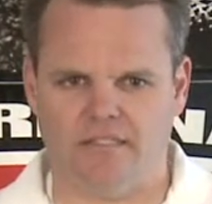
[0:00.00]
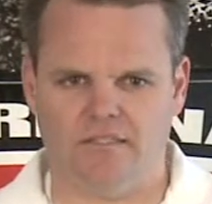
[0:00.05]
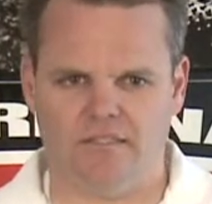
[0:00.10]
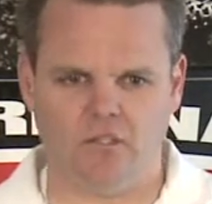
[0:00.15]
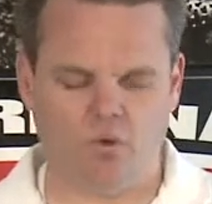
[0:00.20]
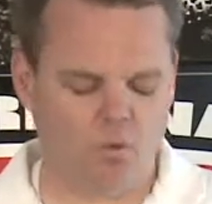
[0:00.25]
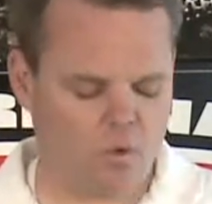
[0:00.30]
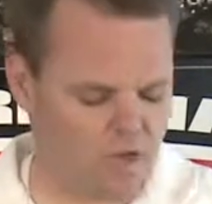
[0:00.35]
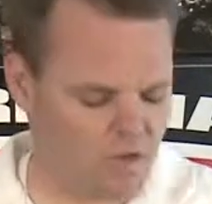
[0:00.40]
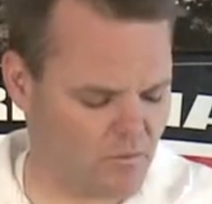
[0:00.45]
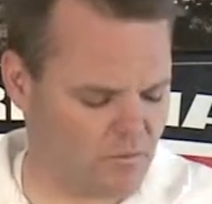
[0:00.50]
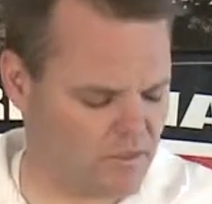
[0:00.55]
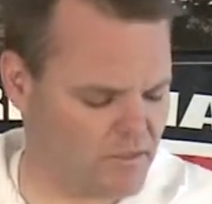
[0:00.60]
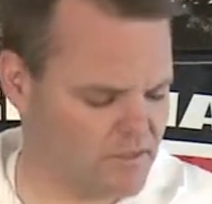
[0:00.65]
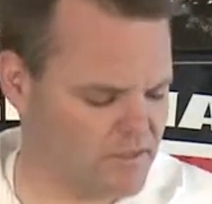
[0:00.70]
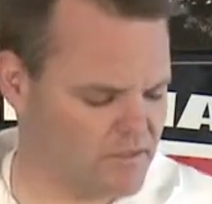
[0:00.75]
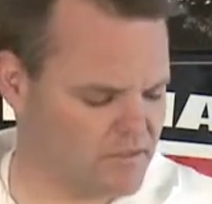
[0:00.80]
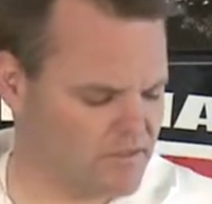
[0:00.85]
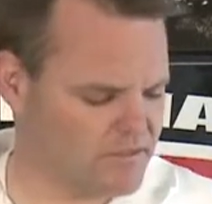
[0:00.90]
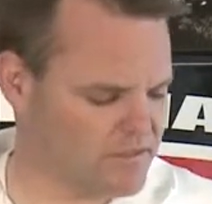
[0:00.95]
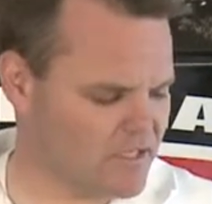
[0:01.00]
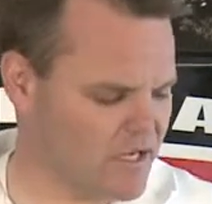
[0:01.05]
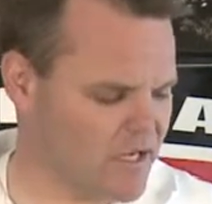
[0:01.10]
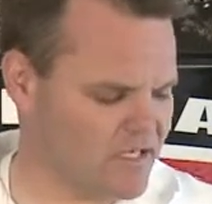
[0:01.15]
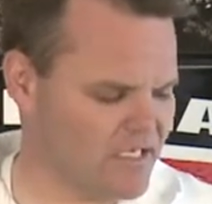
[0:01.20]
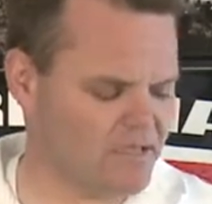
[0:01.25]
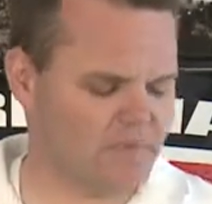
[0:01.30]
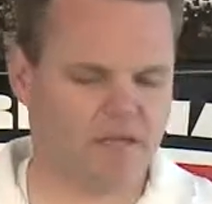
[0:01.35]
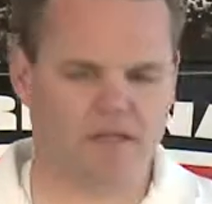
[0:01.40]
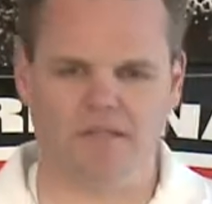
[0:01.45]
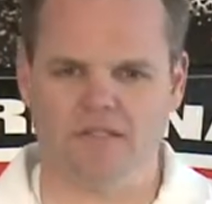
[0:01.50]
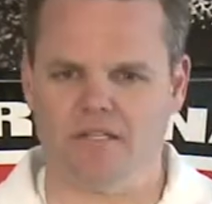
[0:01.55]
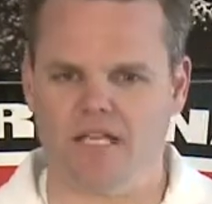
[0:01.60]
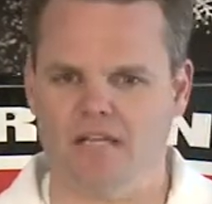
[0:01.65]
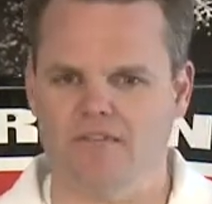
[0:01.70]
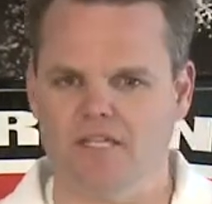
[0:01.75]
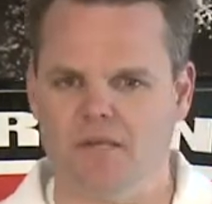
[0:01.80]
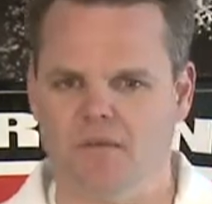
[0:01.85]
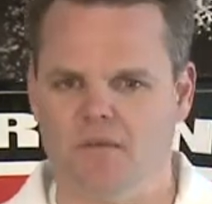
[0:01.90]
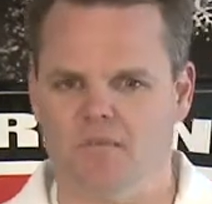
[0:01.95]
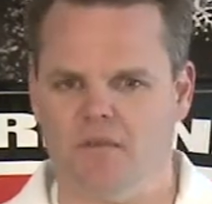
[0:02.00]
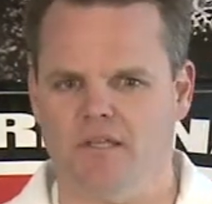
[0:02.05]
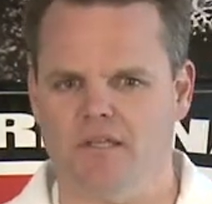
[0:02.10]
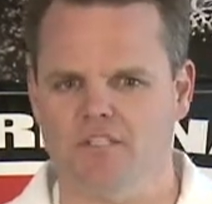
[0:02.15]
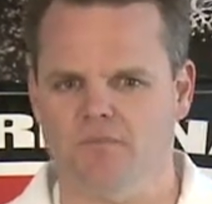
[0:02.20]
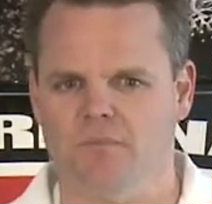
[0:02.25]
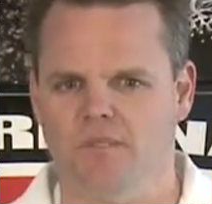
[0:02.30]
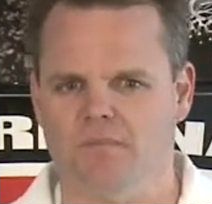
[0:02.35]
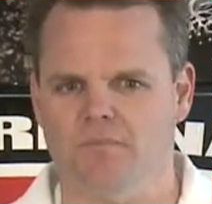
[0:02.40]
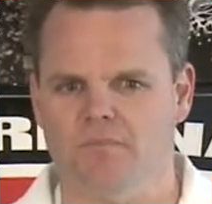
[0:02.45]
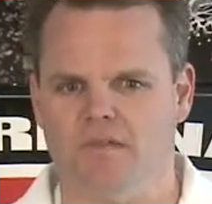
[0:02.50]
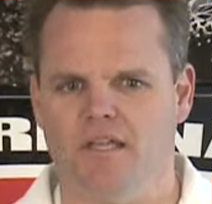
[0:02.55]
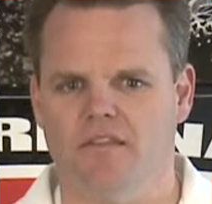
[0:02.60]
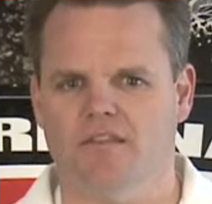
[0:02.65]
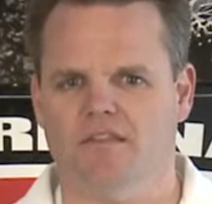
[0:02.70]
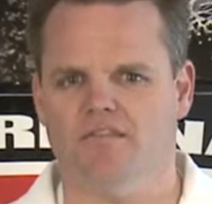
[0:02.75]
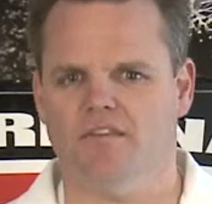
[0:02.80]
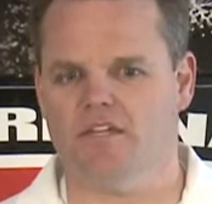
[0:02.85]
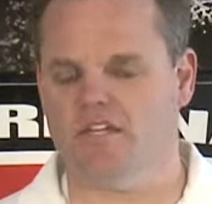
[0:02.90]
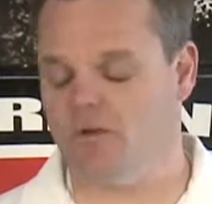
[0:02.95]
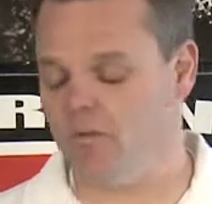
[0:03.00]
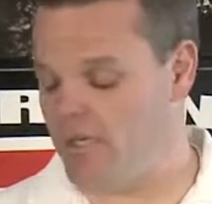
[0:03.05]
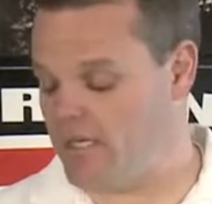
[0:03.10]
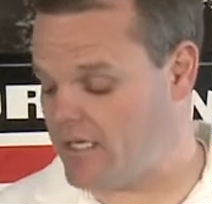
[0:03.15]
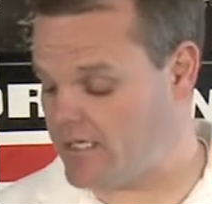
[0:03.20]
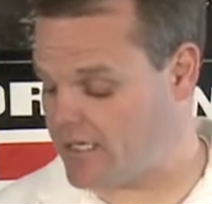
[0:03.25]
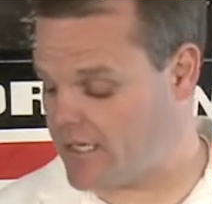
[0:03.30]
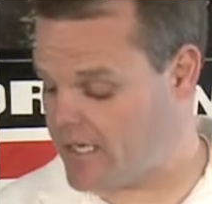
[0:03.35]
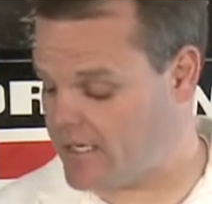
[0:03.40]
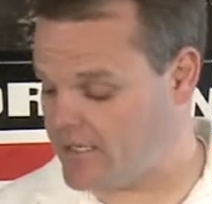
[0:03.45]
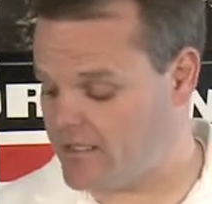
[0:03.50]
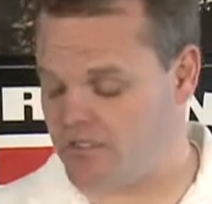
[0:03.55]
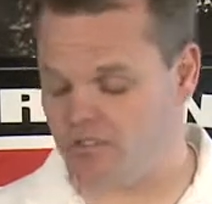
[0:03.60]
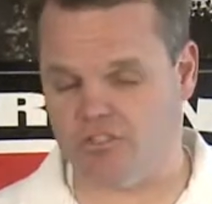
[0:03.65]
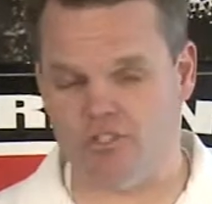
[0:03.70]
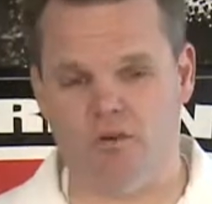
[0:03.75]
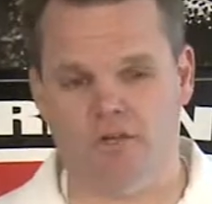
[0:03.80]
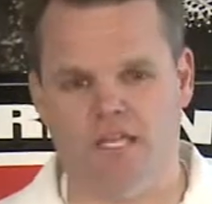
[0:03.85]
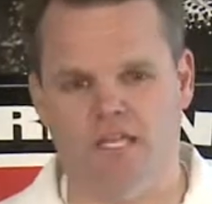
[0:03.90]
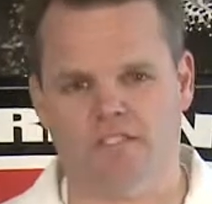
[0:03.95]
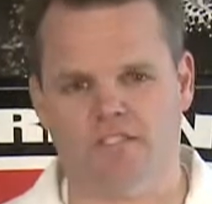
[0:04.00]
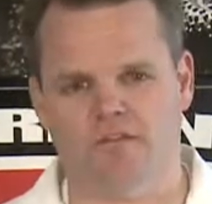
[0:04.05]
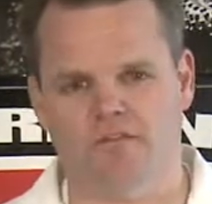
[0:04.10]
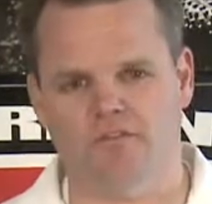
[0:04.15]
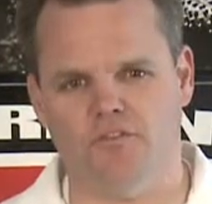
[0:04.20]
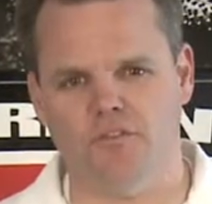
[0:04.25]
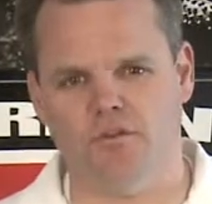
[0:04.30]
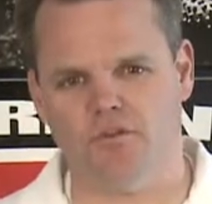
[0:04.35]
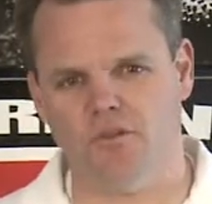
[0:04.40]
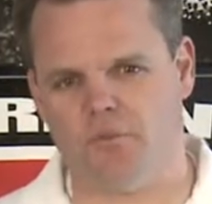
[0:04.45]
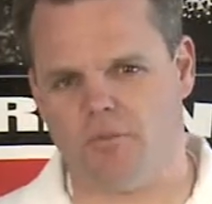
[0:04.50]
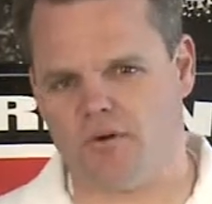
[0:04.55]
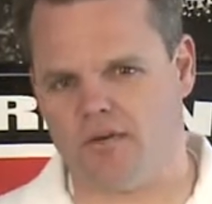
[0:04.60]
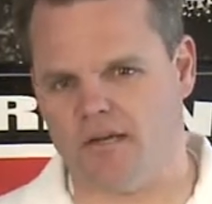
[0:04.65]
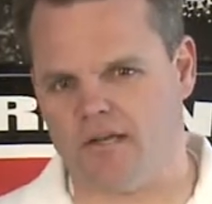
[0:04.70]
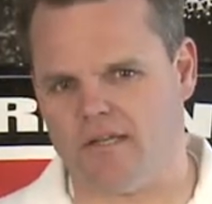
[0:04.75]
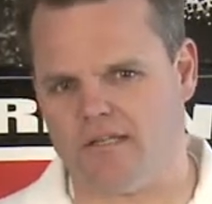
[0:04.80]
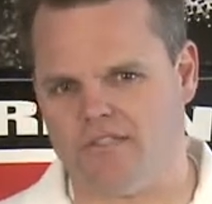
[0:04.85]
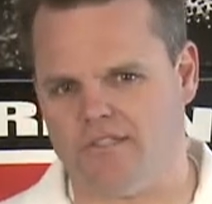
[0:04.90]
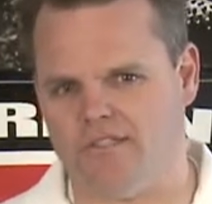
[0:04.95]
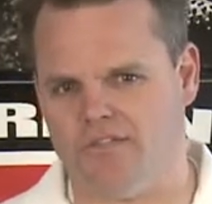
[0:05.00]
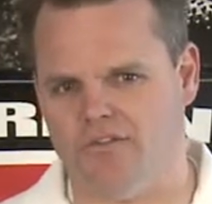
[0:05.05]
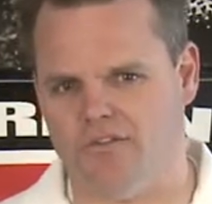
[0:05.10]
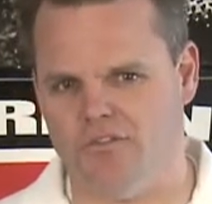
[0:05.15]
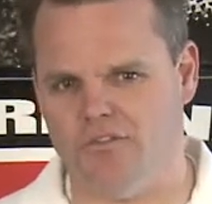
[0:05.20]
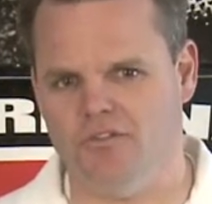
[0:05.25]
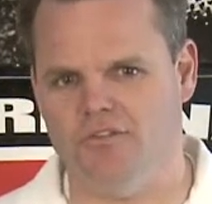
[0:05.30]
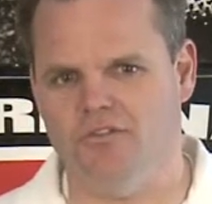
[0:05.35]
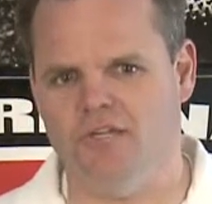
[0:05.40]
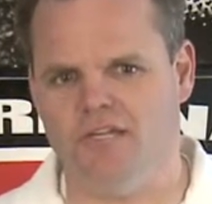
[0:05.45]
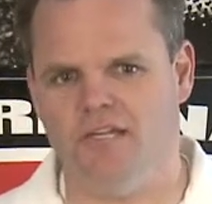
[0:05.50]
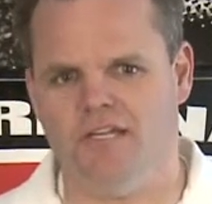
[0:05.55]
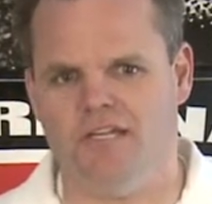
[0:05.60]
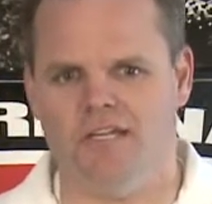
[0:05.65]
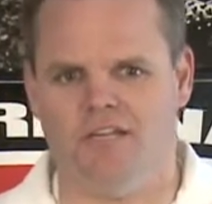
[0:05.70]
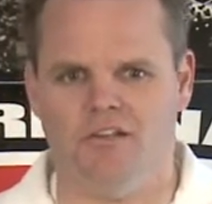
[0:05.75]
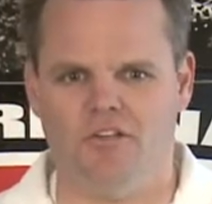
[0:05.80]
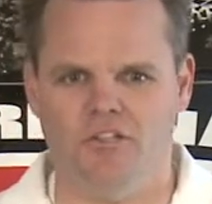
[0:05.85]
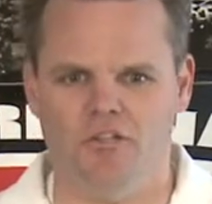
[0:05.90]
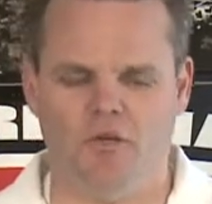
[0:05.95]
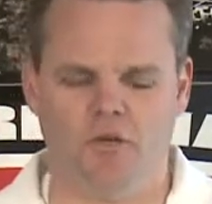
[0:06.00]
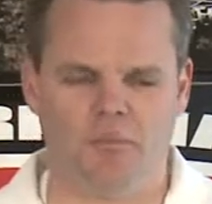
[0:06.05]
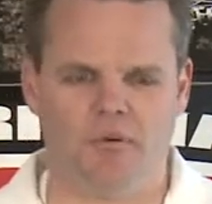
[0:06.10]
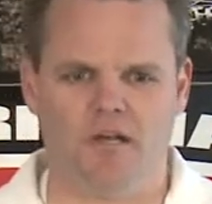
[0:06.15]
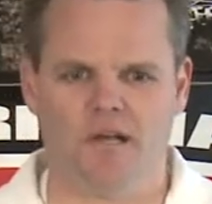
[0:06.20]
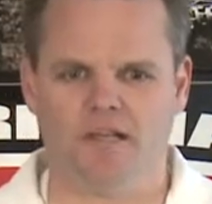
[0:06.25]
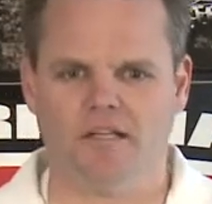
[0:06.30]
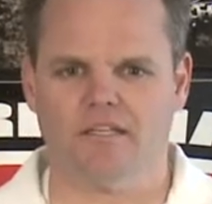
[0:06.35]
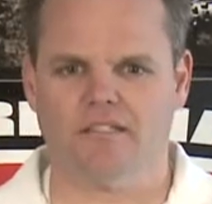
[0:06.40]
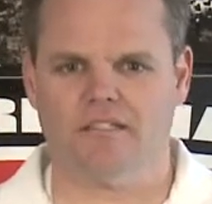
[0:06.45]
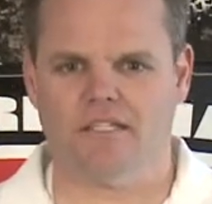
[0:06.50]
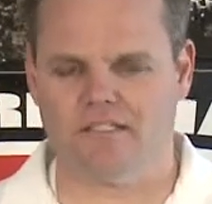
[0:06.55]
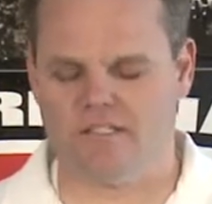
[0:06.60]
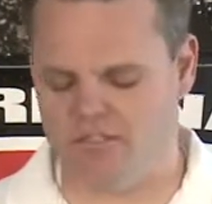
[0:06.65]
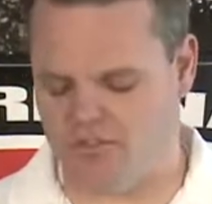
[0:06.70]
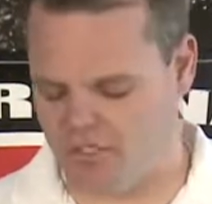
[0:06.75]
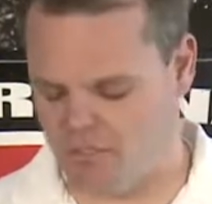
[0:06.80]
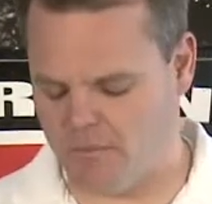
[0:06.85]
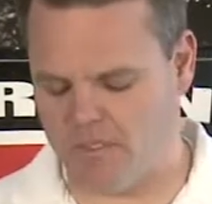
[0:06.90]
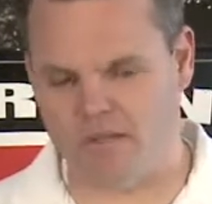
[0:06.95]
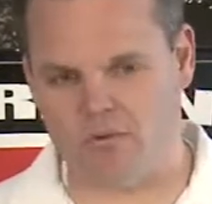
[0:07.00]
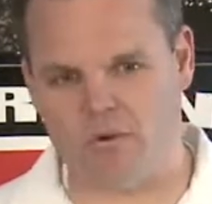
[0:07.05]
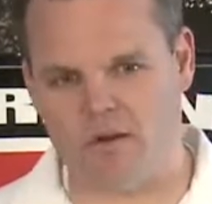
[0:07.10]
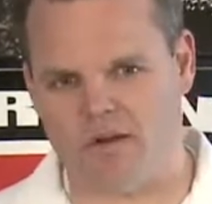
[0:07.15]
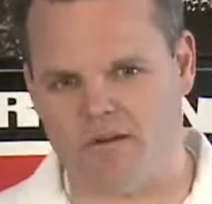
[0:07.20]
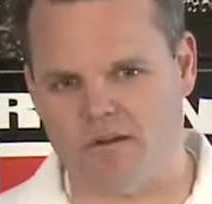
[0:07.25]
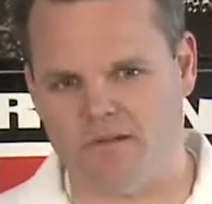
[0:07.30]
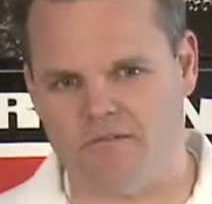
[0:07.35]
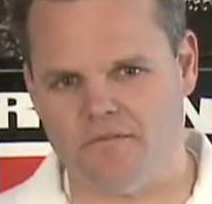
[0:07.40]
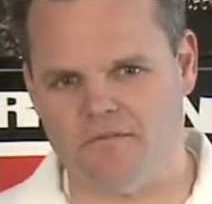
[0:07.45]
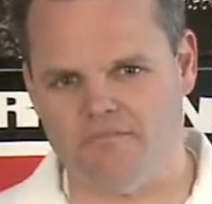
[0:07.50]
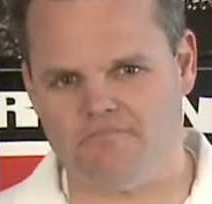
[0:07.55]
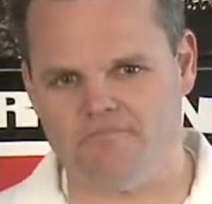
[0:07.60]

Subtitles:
And so while we're talking about the lifetime replacement, I figure we can kind of showcase a few of the products that are newer products that you could be aware of.